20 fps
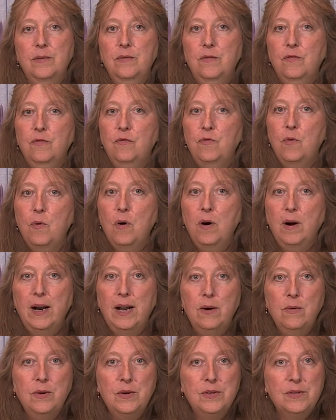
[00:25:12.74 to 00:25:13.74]
4
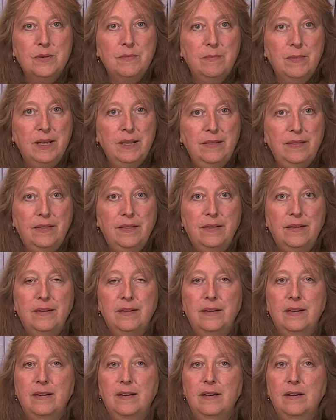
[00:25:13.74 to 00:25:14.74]
hours a month,
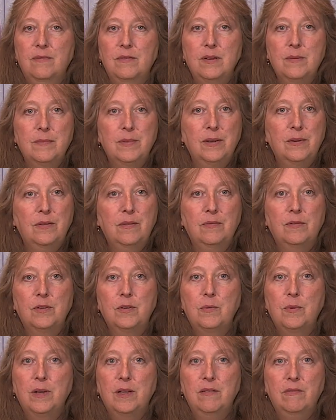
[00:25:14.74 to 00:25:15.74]
every month for
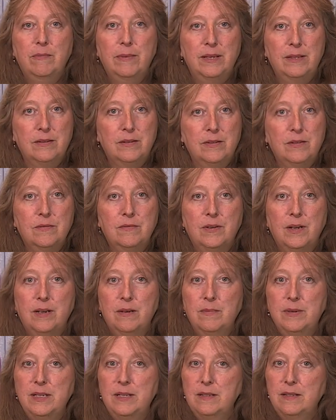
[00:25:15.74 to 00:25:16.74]
12 months, you've got
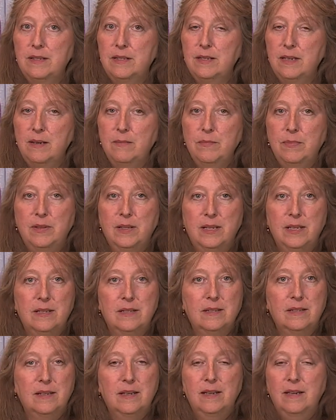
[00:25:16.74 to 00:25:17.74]
to be in the same
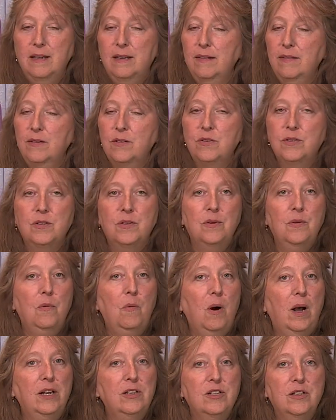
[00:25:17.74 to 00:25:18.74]
place. There's no
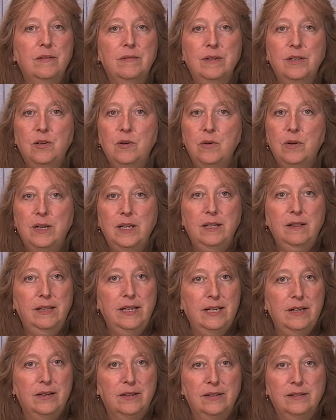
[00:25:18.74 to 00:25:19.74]
watching, recording
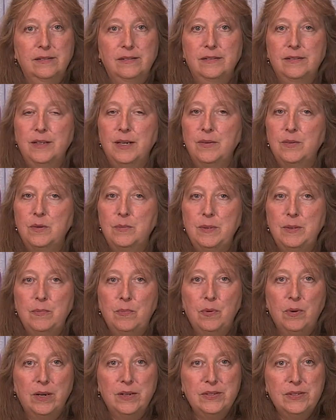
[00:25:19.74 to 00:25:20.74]
later. You have to be
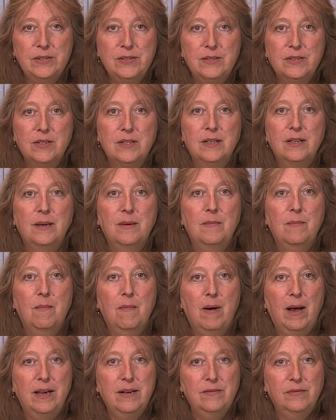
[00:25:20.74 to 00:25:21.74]
present,
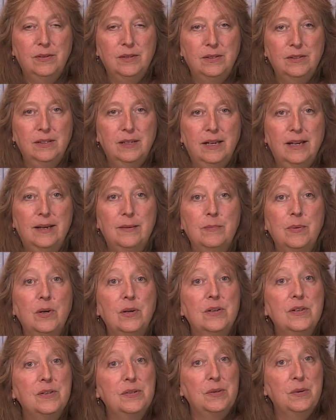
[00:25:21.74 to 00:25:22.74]
mindful, and
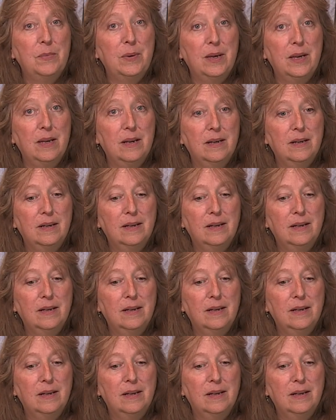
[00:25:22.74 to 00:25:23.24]
participate.